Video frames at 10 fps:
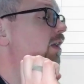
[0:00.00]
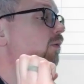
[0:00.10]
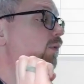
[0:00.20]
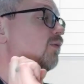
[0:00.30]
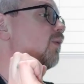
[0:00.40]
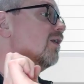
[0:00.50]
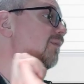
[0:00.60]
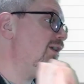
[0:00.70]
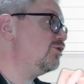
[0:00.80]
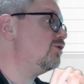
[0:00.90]
we would want to
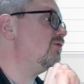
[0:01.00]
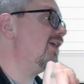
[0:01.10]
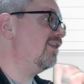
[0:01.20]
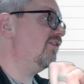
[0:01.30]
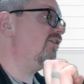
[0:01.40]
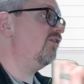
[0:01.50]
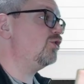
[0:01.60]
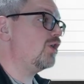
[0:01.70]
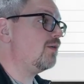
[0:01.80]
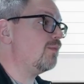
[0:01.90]
make sure that this is
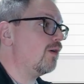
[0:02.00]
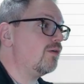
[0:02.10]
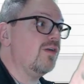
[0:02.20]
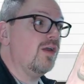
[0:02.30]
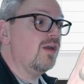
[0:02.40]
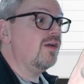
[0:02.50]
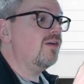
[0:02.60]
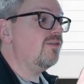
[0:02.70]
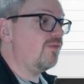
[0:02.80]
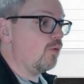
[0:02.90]
checkmarked
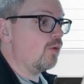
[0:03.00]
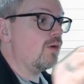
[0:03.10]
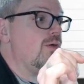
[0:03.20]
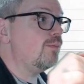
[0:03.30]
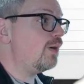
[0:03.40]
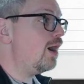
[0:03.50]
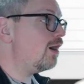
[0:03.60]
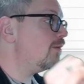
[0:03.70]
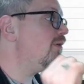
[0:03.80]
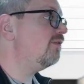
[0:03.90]
for
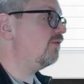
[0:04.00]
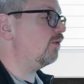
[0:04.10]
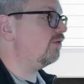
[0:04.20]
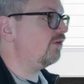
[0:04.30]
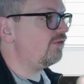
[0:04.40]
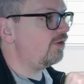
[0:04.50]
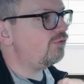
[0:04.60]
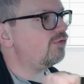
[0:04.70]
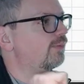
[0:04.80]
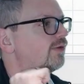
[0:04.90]
Barb for this
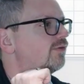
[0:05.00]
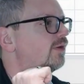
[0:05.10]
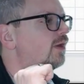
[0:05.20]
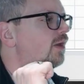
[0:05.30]
instrument.